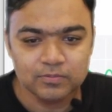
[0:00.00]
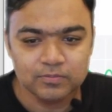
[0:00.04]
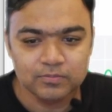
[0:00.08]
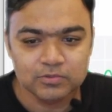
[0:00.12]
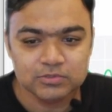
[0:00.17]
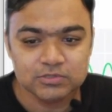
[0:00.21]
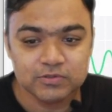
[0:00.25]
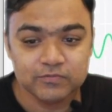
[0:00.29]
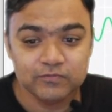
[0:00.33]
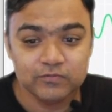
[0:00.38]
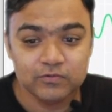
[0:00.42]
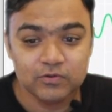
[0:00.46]

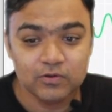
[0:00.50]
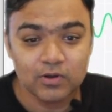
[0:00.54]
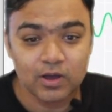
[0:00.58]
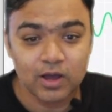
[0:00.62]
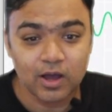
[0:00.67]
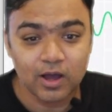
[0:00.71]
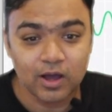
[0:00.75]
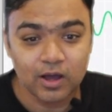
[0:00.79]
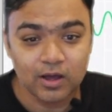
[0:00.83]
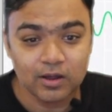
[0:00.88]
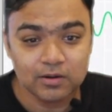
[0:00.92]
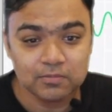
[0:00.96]
most of you
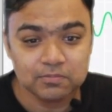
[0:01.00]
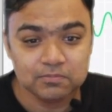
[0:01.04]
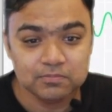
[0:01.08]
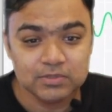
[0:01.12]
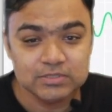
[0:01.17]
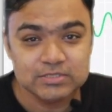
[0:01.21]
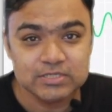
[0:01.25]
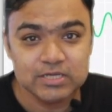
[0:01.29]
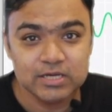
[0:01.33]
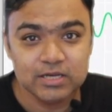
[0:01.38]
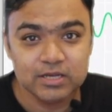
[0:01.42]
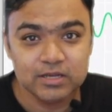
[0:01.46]
are
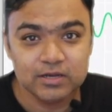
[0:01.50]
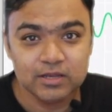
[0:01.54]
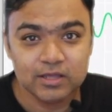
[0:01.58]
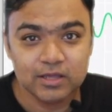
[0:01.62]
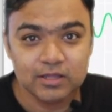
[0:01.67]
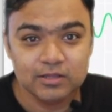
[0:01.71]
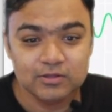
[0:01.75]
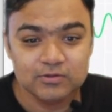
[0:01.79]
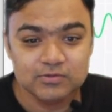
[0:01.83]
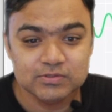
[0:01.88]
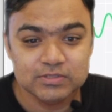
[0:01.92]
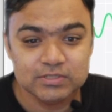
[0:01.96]
machine learning
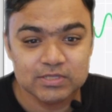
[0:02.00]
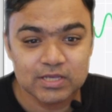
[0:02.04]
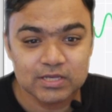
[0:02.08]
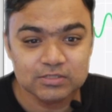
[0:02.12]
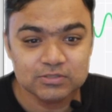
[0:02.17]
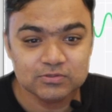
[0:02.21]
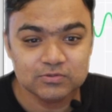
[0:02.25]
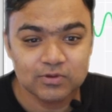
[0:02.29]
enthusiasts,